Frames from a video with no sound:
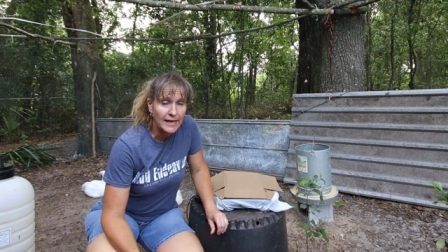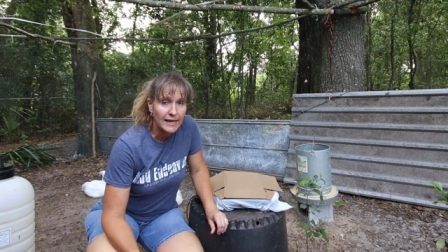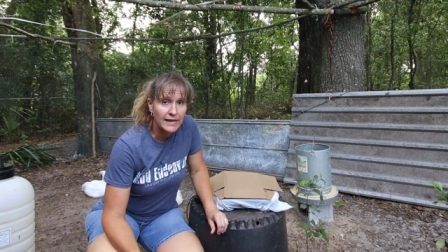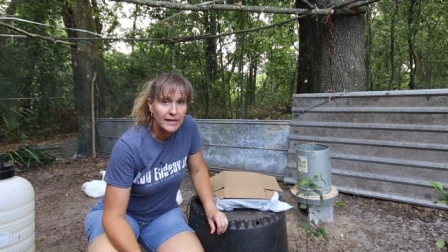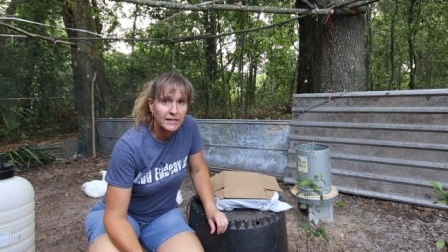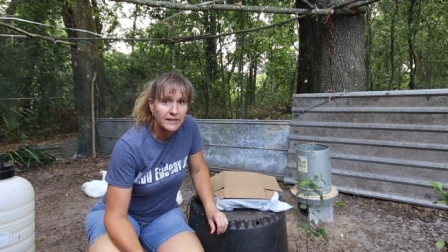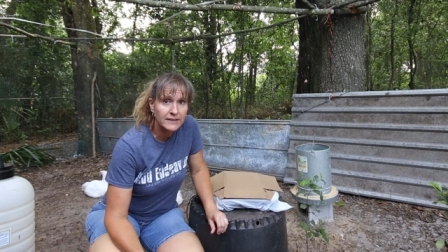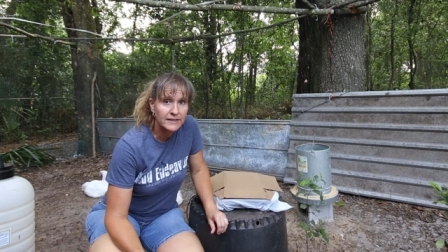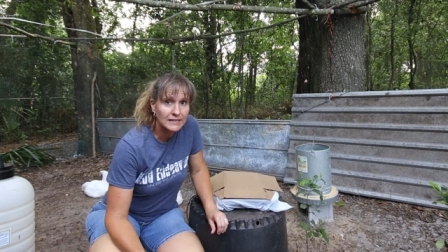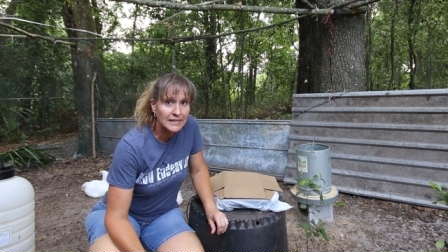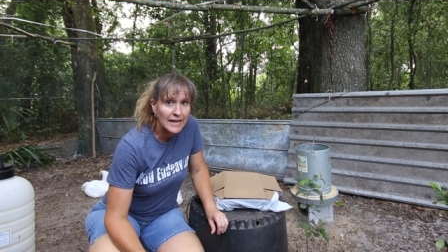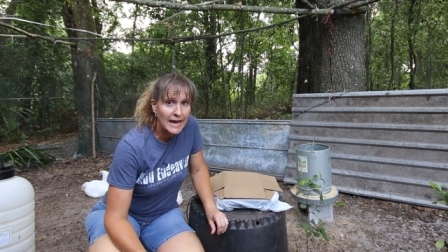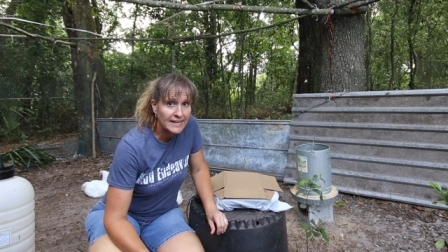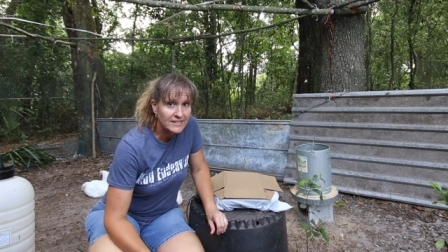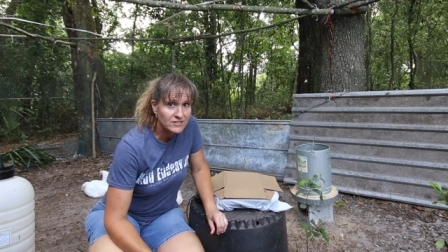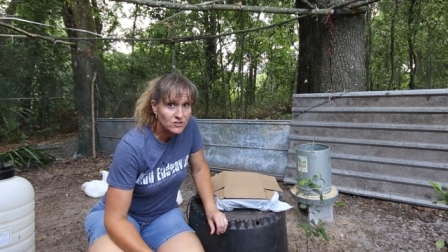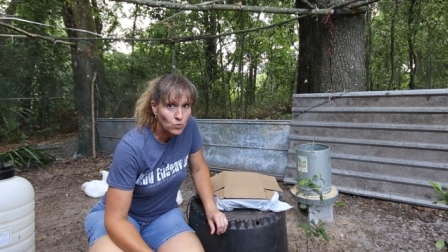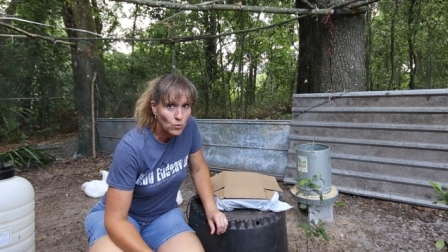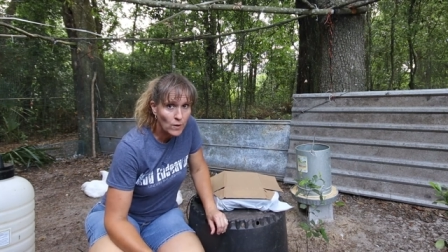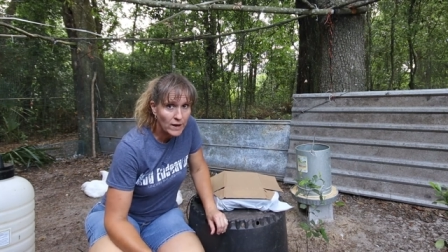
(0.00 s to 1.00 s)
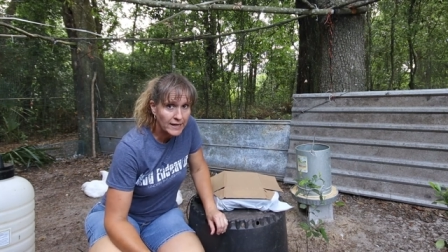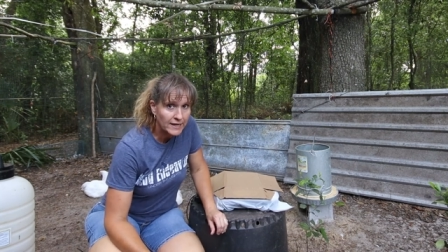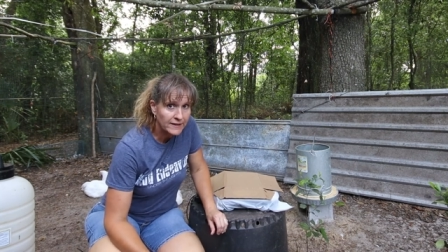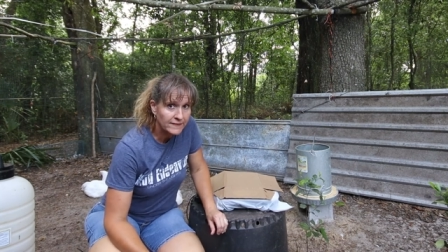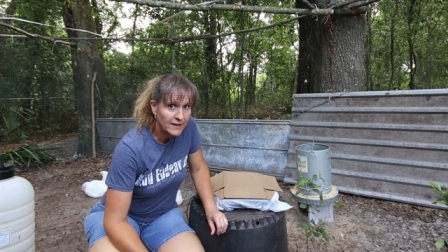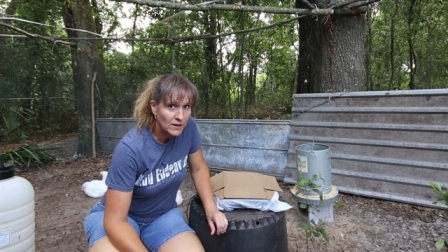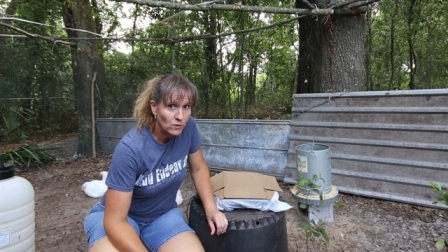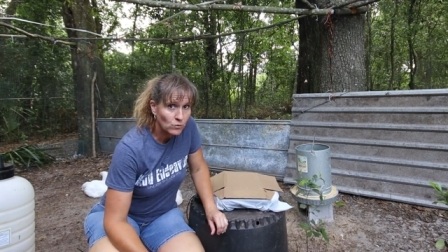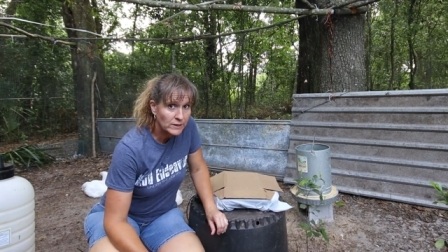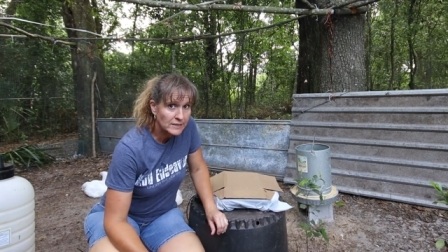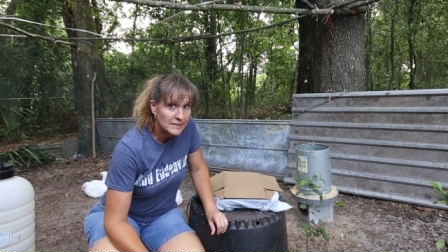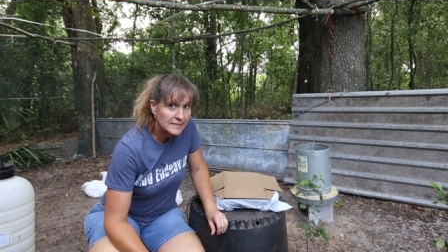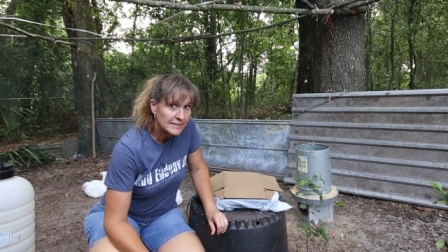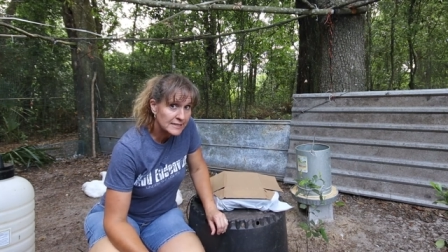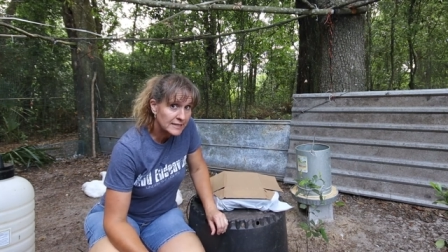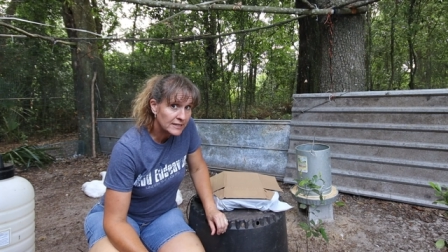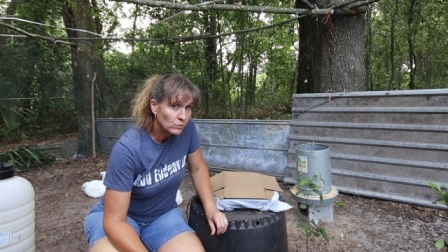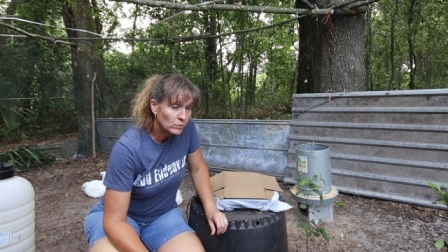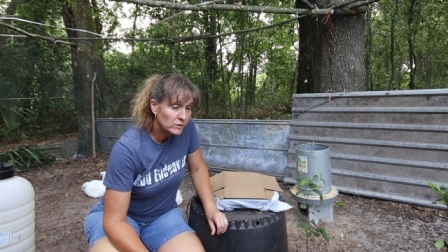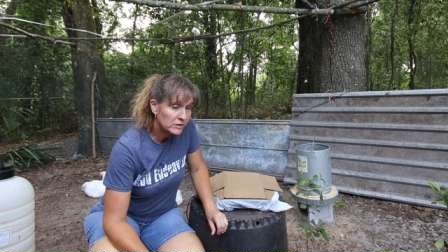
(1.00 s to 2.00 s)
and the last weigh-in that we
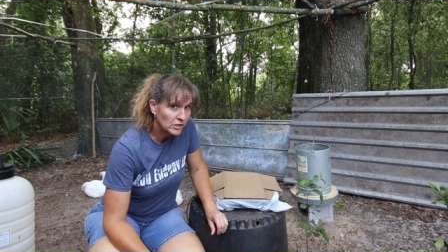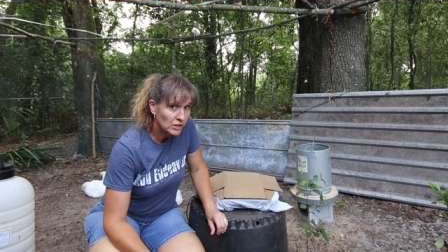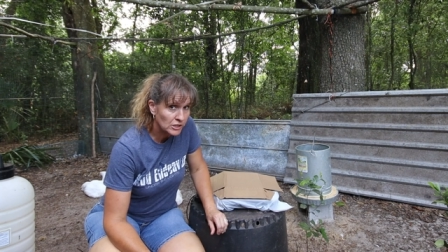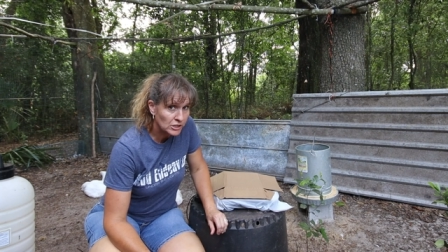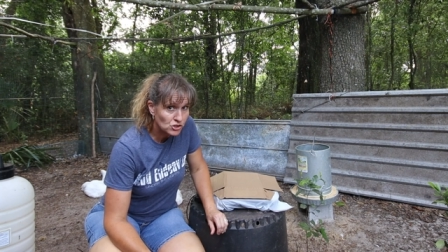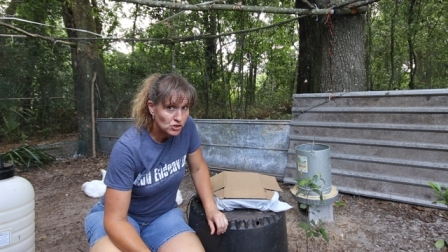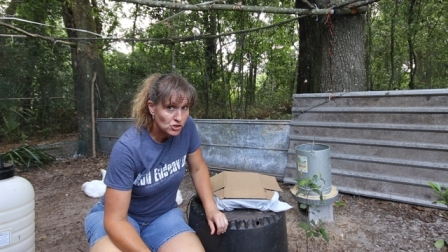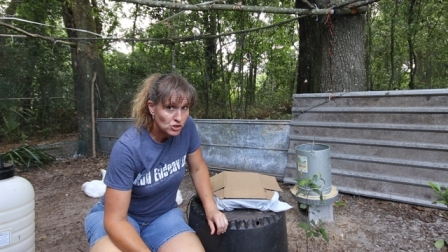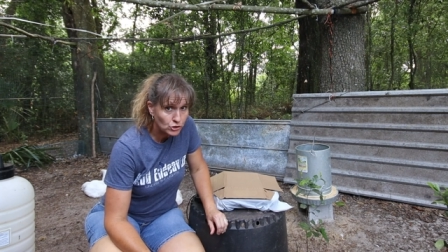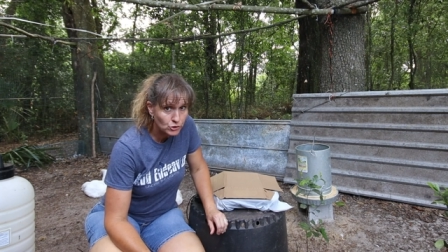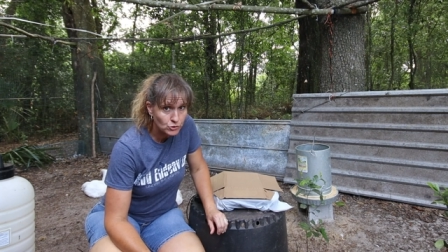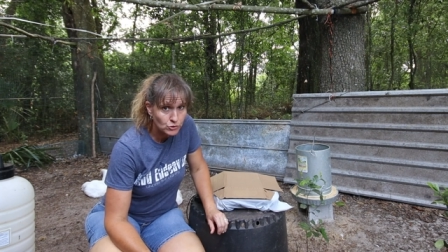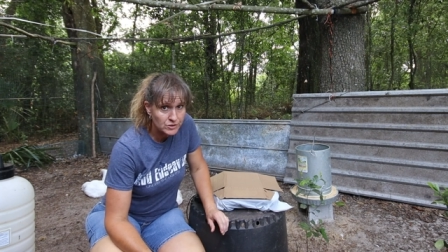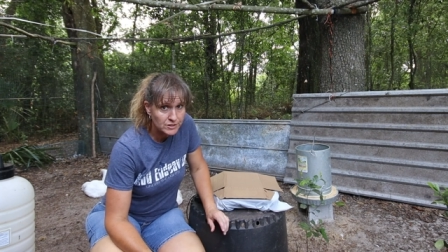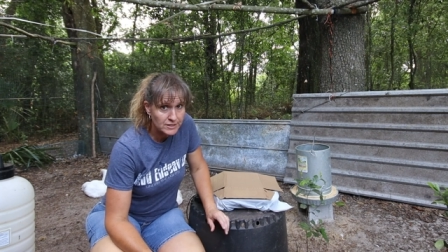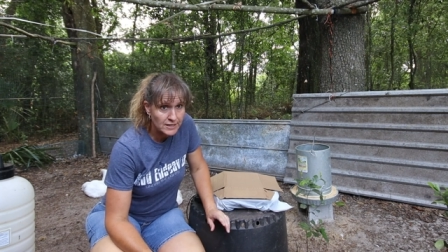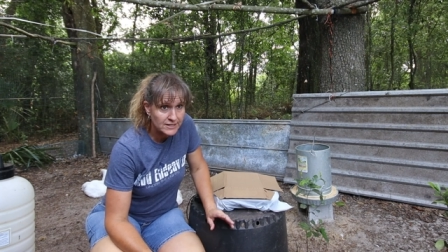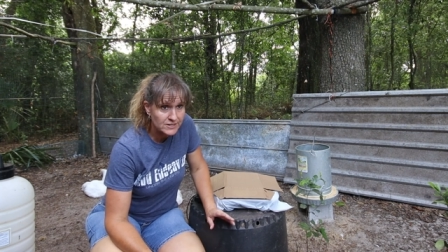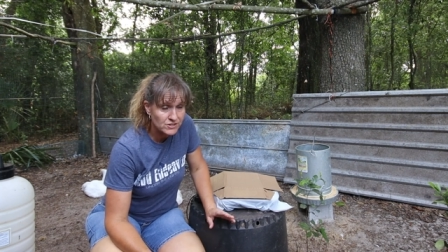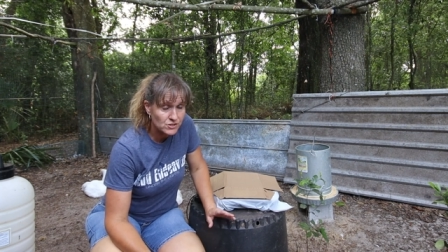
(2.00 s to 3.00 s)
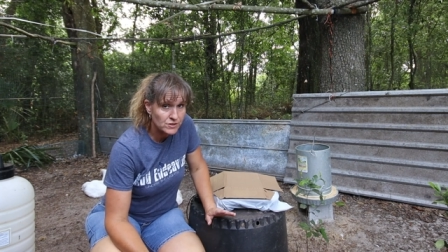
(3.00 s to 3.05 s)
did was on a Tuesday